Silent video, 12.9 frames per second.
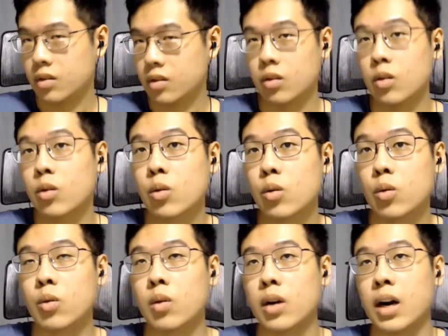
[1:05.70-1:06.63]

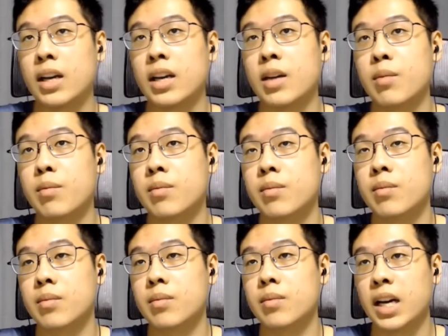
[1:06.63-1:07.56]
Oh, I am,
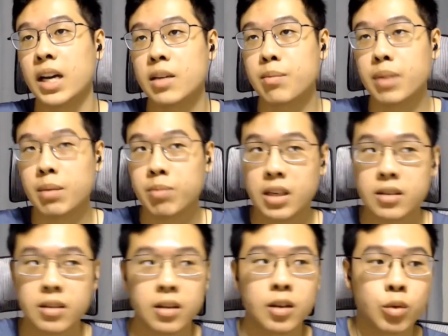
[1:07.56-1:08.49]
I am
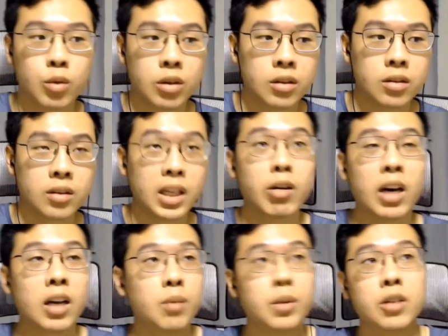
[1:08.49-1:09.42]
baptized in the water. Now
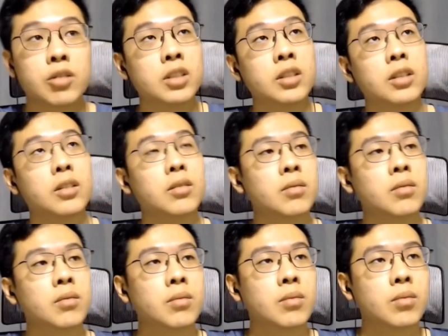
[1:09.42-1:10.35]
I am a Christian.
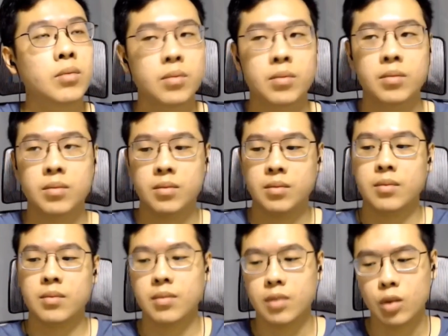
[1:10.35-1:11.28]

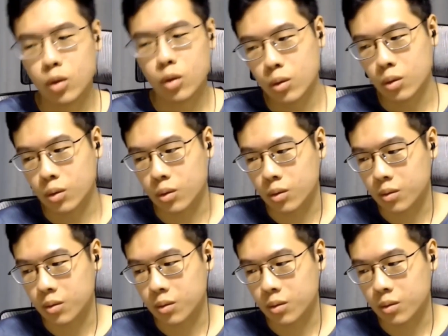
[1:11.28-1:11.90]
No. Oh,